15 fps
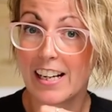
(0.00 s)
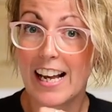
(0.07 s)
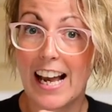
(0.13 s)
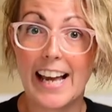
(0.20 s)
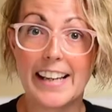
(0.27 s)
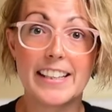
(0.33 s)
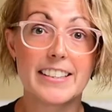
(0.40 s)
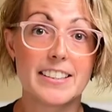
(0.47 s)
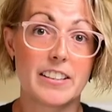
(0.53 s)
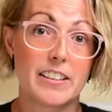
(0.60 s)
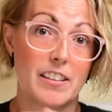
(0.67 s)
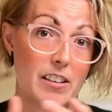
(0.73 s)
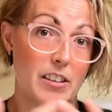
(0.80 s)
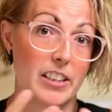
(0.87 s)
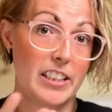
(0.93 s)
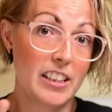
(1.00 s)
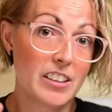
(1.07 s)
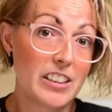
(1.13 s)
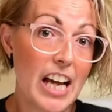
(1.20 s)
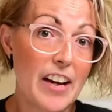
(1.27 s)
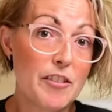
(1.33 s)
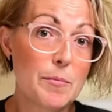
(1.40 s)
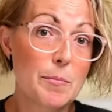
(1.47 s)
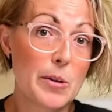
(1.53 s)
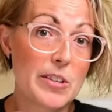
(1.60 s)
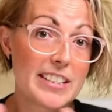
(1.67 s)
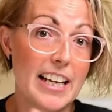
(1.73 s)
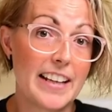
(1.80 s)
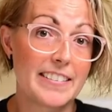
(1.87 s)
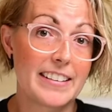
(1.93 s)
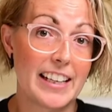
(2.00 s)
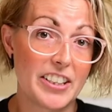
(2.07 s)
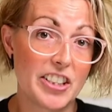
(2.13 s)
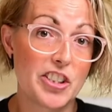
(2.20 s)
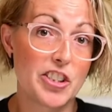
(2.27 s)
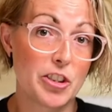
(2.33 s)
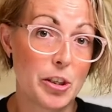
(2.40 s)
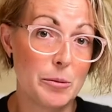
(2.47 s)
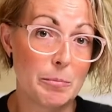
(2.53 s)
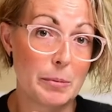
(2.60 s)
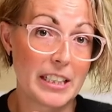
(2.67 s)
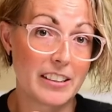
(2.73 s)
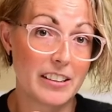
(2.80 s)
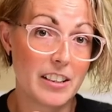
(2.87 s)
and is the 11% that it should be.